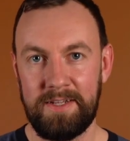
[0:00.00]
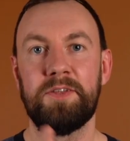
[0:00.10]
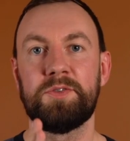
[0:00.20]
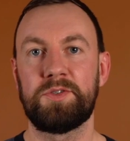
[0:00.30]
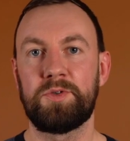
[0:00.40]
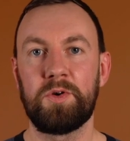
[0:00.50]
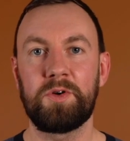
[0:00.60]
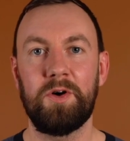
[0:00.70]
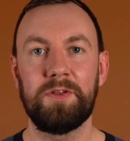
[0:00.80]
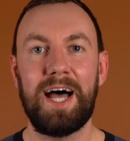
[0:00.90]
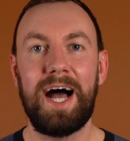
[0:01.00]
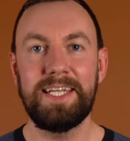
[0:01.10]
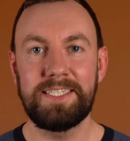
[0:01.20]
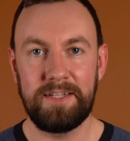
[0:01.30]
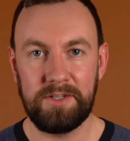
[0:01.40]
There's a store called
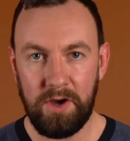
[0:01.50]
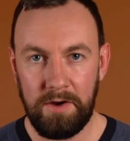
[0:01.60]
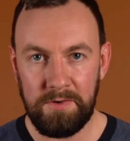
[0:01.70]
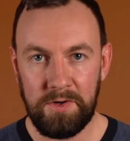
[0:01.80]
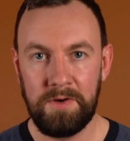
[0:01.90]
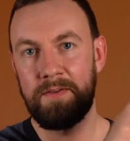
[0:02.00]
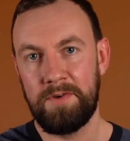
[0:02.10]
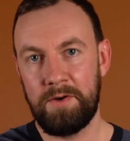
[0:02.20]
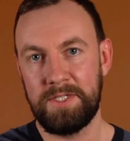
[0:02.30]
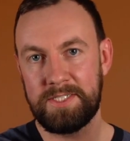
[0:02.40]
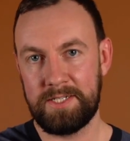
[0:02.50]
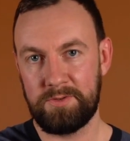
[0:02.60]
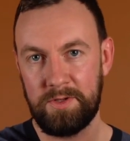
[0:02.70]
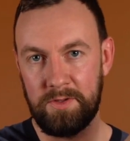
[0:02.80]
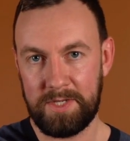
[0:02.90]
Iceland Cover, very
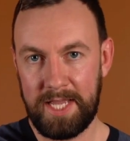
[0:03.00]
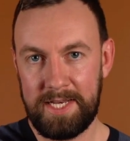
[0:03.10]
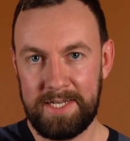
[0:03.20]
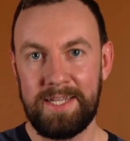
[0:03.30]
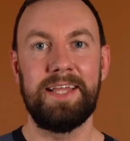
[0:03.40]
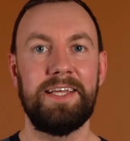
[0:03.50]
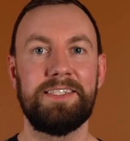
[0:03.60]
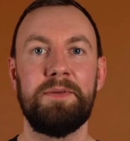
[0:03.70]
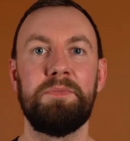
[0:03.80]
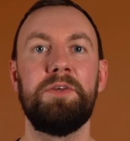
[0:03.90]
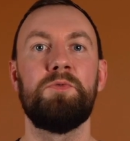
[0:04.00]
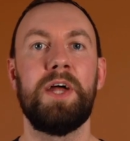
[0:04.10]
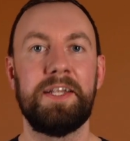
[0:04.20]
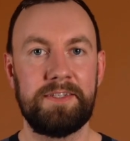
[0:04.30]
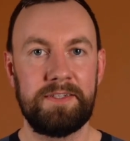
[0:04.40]
centrally located. They simply
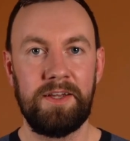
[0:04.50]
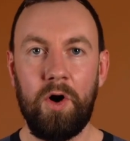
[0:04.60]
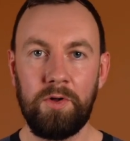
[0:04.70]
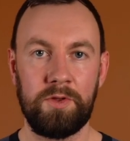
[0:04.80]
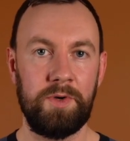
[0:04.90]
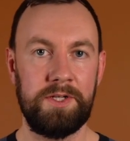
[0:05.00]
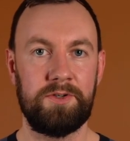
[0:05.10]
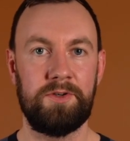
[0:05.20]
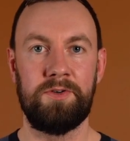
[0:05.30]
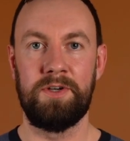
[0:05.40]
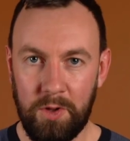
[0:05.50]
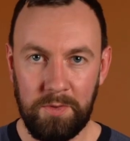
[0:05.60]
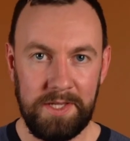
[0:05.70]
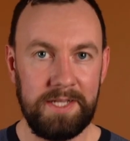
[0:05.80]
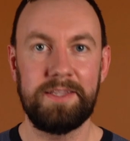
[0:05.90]
rent all the winter
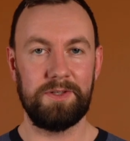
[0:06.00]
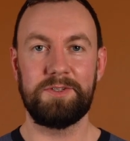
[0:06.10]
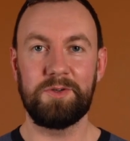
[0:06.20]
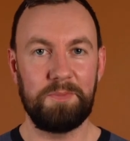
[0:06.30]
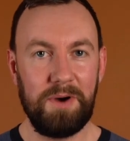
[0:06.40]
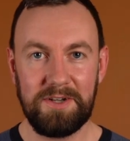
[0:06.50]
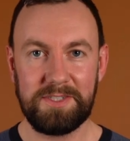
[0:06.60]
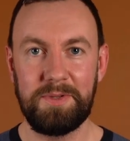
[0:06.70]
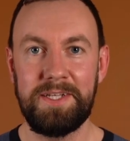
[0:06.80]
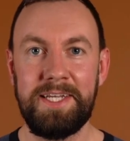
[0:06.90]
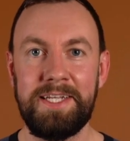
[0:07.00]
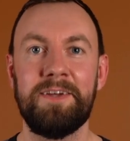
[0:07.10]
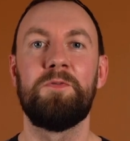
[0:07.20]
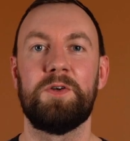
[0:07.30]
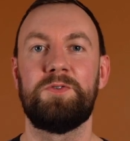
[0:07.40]
clothing that you could possibly need
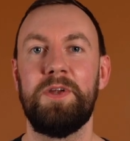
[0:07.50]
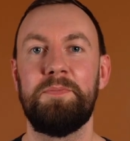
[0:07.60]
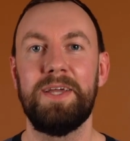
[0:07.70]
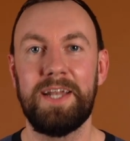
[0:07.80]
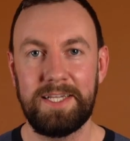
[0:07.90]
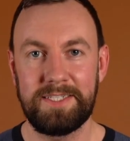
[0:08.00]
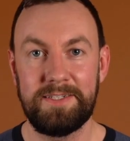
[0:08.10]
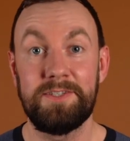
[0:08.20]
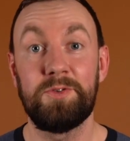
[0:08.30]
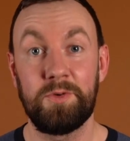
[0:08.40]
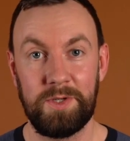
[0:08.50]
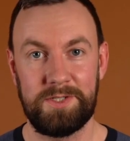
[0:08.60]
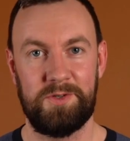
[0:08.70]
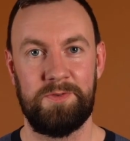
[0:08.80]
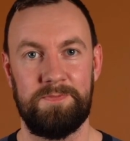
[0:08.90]
for a trip in Iceland during
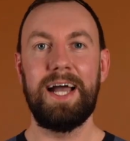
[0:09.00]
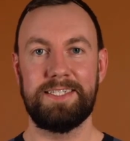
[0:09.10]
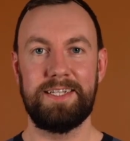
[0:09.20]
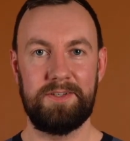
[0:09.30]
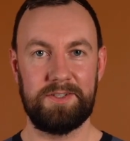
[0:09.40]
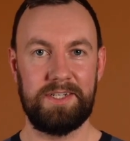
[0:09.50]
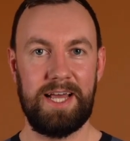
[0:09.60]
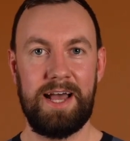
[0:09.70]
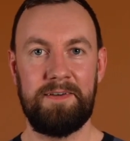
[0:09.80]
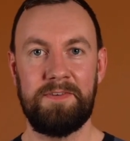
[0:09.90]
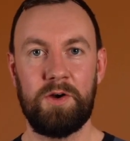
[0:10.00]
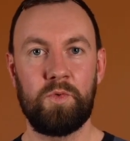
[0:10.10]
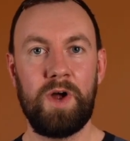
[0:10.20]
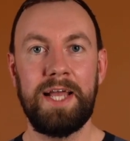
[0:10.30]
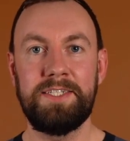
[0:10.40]
winter. Iceland doesn't have
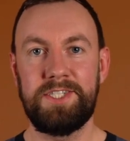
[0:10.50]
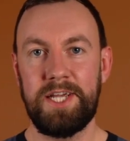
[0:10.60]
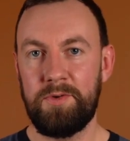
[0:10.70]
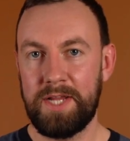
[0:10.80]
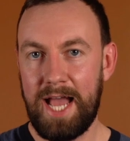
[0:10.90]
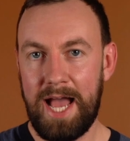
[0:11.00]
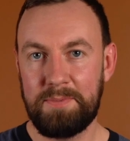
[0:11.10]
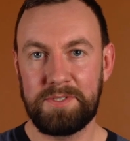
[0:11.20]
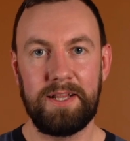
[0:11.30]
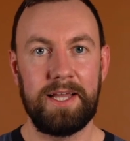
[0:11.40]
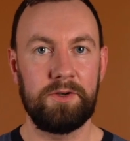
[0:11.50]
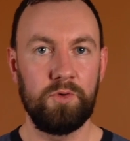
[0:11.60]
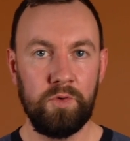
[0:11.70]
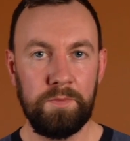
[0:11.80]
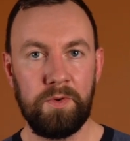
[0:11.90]
ride-sharing apps like
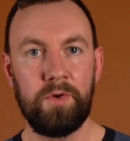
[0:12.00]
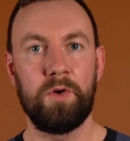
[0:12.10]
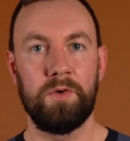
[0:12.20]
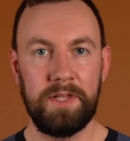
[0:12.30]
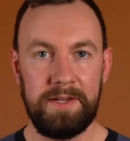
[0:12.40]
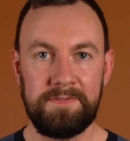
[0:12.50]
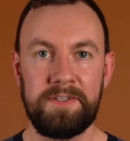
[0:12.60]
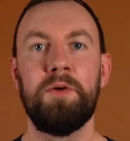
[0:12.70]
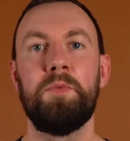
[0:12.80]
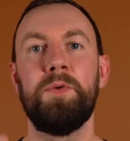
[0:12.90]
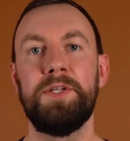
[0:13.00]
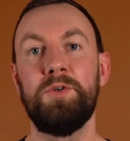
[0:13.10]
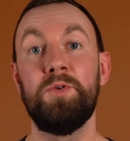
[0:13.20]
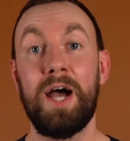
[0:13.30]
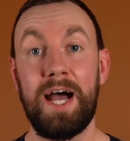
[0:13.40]
Uber or Lyft, but we
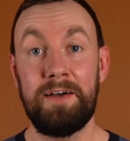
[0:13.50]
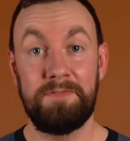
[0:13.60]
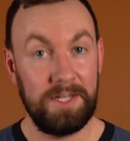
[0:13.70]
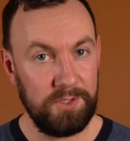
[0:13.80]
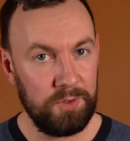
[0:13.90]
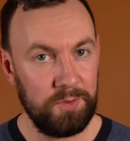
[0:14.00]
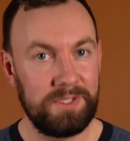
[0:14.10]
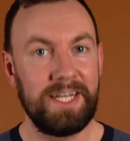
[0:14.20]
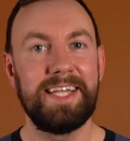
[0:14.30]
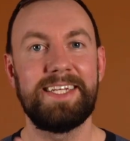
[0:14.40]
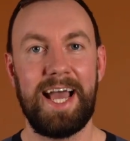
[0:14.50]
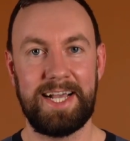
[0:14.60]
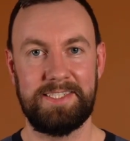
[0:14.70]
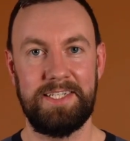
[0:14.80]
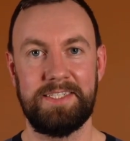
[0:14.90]
do have and use
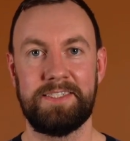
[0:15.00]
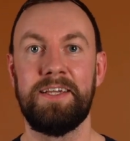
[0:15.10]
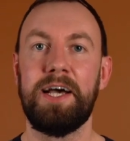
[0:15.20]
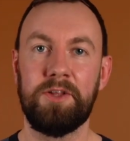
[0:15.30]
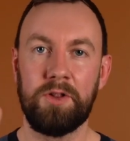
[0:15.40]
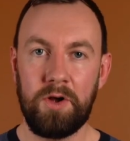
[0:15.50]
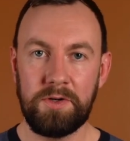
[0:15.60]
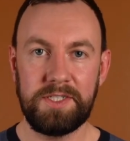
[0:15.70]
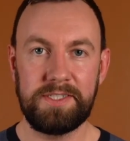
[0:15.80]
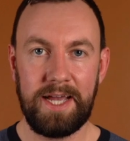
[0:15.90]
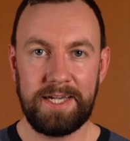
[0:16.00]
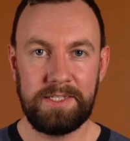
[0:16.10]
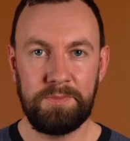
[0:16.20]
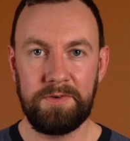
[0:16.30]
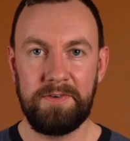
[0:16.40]
taxis. And the largest
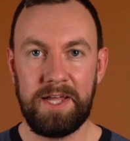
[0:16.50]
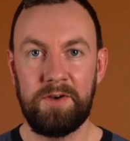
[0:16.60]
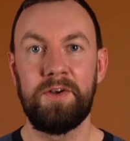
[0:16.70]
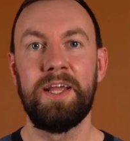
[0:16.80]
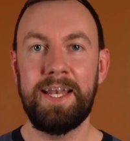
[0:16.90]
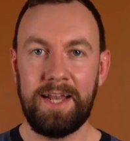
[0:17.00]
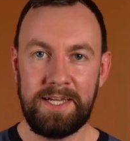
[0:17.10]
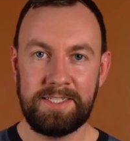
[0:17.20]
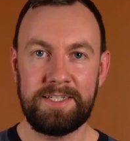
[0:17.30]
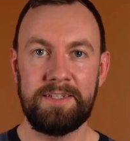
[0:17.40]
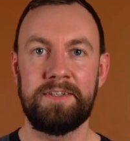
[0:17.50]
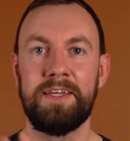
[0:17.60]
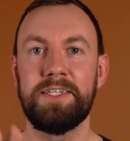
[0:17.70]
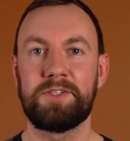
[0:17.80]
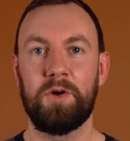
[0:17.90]
taxi provider in Iceland
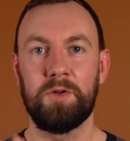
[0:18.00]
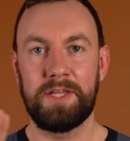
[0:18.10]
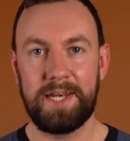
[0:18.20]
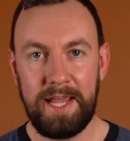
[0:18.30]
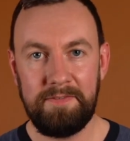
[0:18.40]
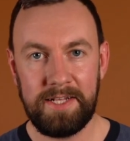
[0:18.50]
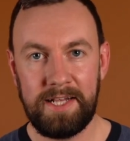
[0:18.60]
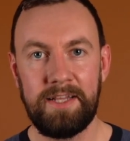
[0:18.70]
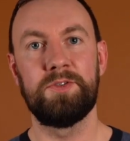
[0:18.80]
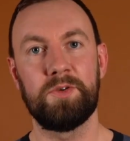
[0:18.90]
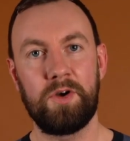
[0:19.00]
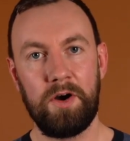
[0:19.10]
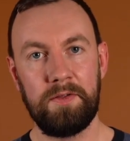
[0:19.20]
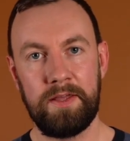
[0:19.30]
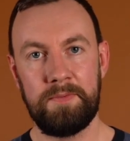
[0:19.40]
is called Hreyvill. To
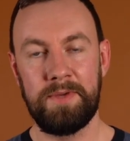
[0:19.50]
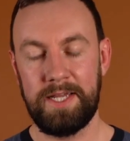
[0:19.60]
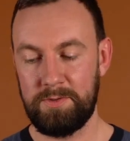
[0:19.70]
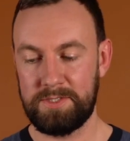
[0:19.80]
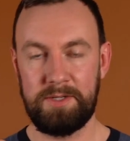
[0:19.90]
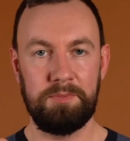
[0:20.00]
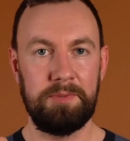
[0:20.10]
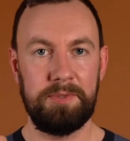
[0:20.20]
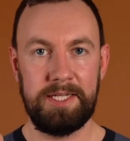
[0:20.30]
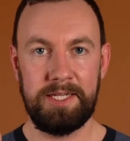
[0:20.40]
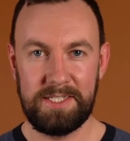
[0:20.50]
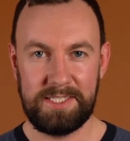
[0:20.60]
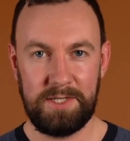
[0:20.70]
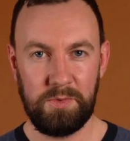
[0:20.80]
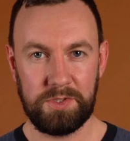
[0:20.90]
call them, it would simply be
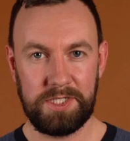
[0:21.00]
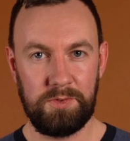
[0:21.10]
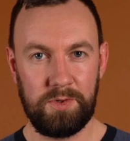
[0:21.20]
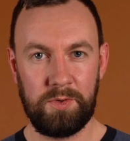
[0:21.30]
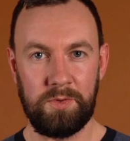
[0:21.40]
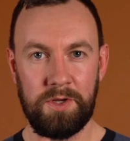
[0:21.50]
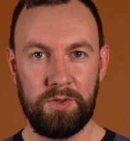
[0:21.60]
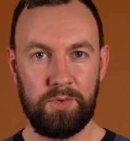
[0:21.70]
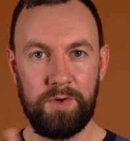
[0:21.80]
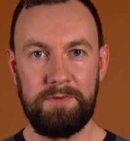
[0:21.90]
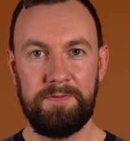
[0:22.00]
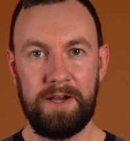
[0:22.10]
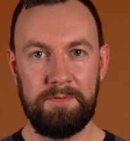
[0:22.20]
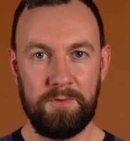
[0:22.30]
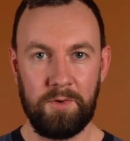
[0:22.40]

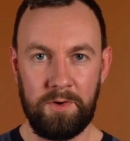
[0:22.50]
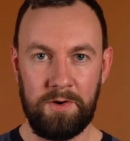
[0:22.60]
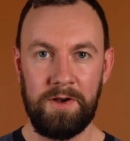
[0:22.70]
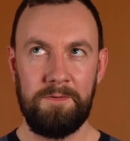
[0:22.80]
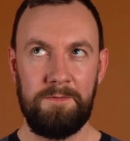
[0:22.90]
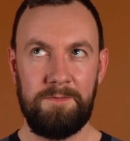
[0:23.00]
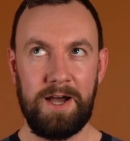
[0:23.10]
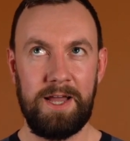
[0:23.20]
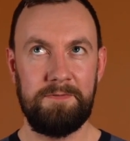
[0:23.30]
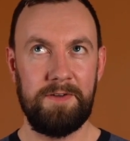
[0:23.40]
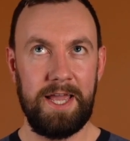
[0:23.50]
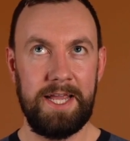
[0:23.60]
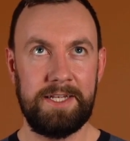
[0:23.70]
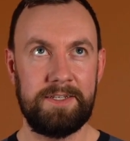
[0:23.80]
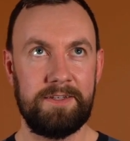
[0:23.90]
00354
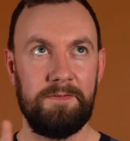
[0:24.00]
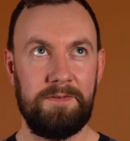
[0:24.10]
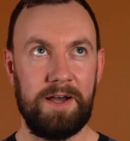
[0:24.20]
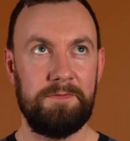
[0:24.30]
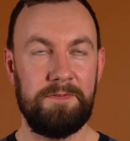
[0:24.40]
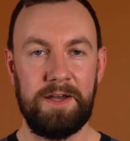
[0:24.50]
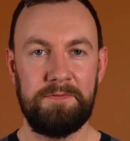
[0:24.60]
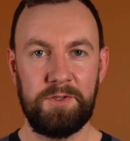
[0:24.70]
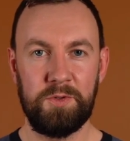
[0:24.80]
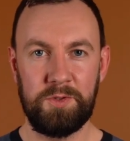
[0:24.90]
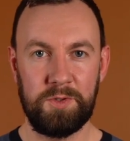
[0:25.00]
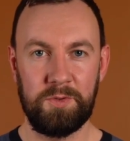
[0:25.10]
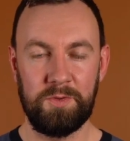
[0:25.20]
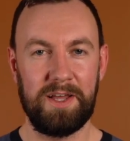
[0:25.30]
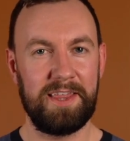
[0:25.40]

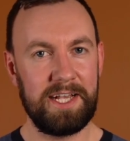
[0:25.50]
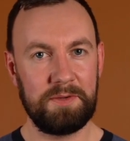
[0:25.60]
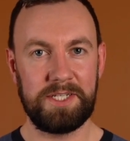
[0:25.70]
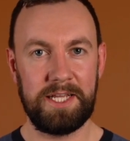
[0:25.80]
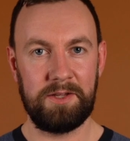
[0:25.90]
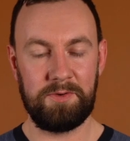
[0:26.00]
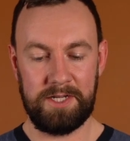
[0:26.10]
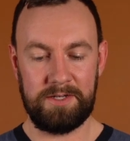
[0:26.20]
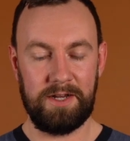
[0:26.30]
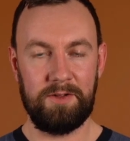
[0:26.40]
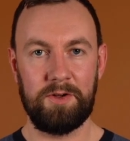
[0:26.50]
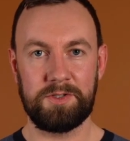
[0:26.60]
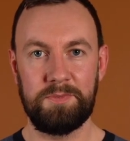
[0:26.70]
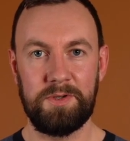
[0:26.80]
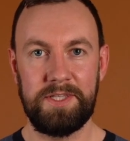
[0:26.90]
585522. I think I'm saying that right. I'll
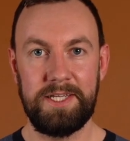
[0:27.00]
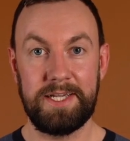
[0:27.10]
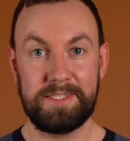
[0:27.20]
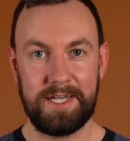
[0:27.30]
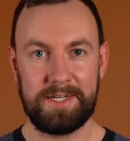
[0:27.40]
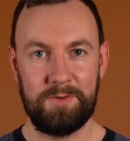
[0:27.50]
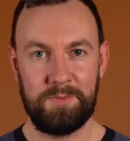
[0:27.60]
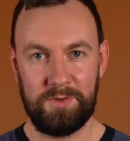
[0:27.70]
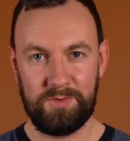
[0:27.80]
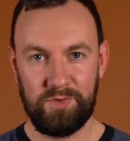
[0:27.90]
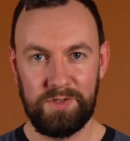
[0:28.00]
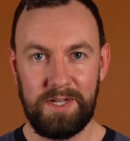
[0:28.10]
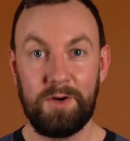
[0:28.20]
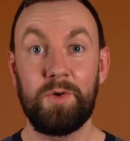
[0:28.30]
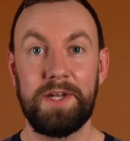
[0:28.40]
also put the exact number
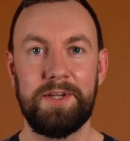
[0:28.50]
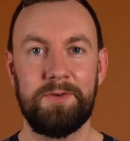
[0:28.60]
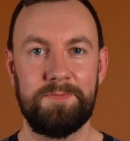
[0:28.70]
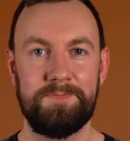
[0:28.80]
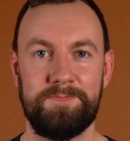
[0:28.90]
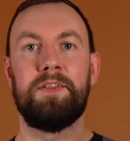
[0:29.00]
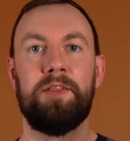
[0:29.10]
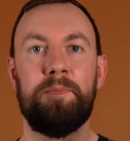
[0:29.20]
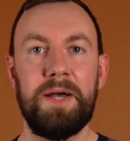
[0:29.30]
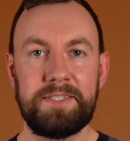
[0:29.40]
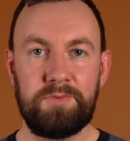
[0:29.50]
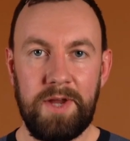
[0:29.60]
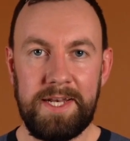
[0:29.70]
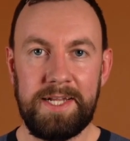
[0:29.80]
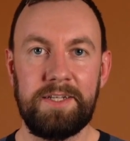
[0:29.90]
right here. The best
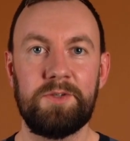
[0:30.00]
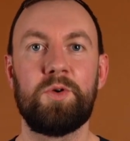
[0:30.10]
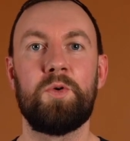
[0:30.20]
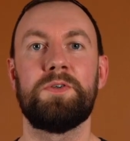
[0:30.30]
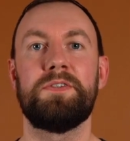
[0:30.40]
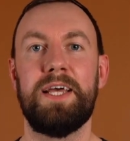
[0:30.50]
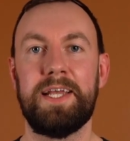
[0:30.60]
rated tours and